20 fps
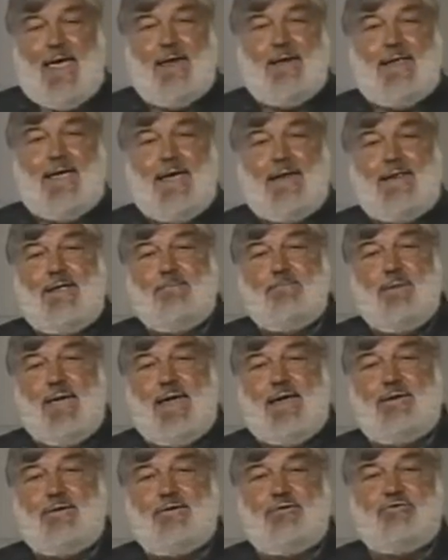And any
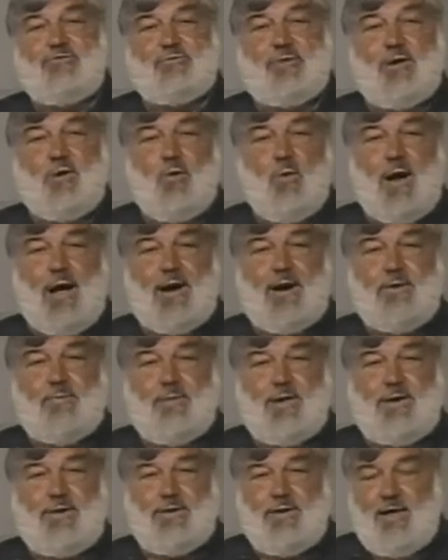maintenance
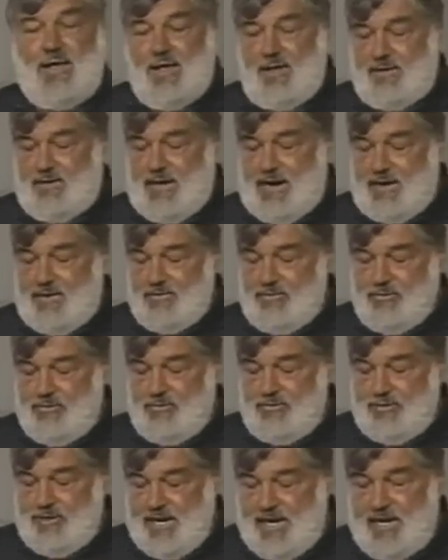requirement that
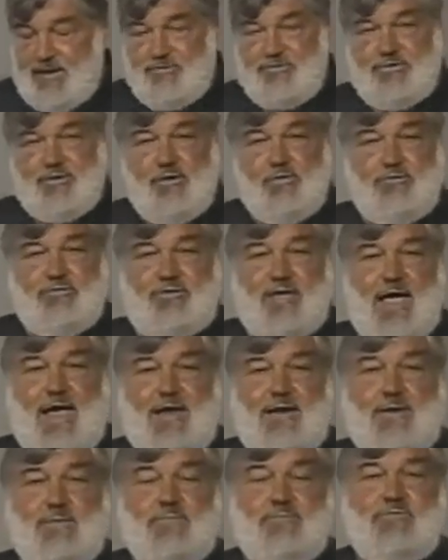needs those
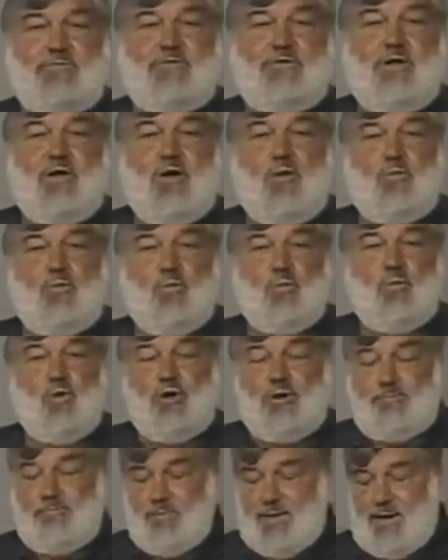items
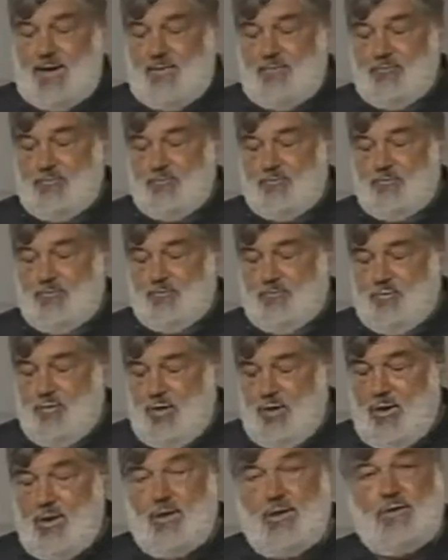would be
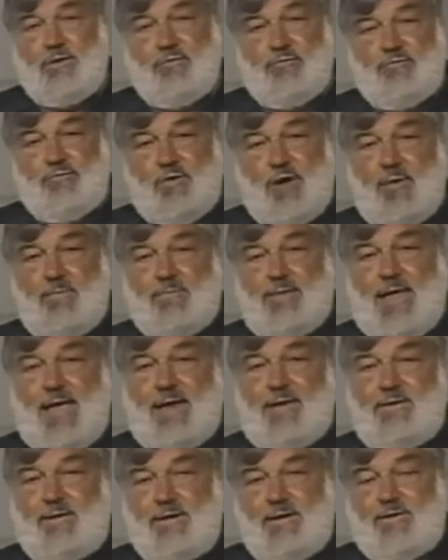pulled
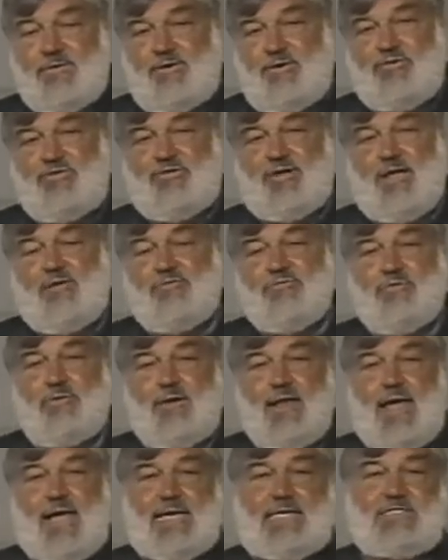from that
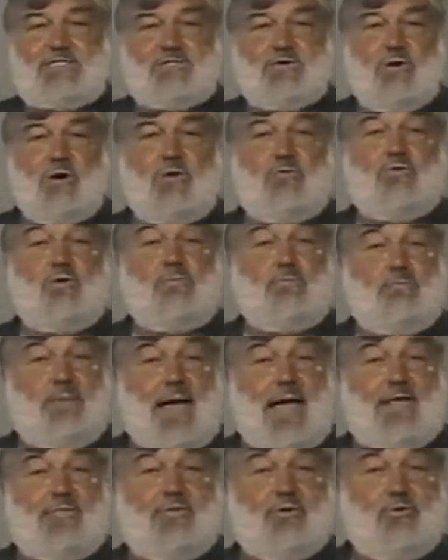decentralized
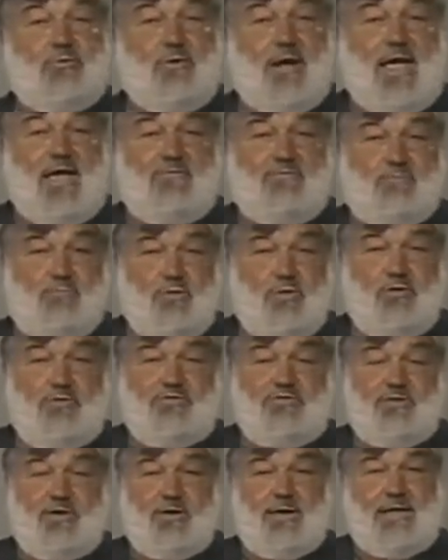storeroom by the craft
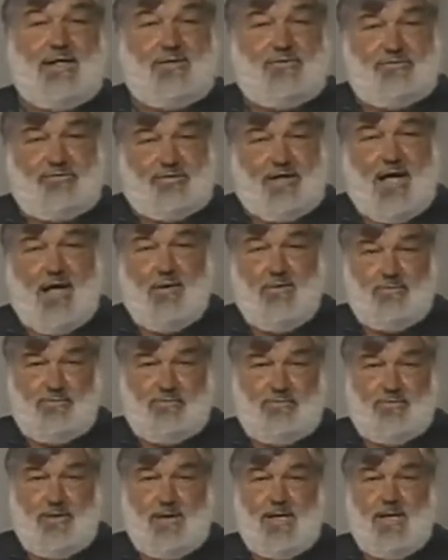person
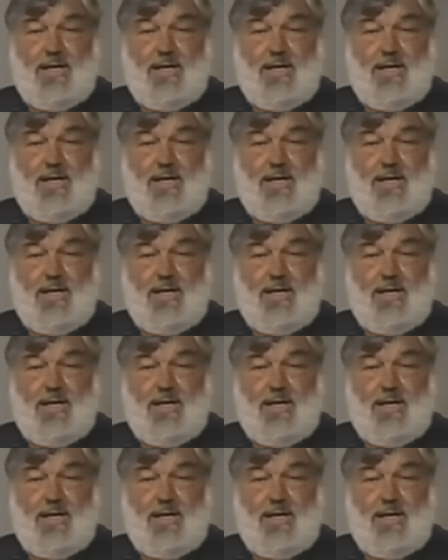itself.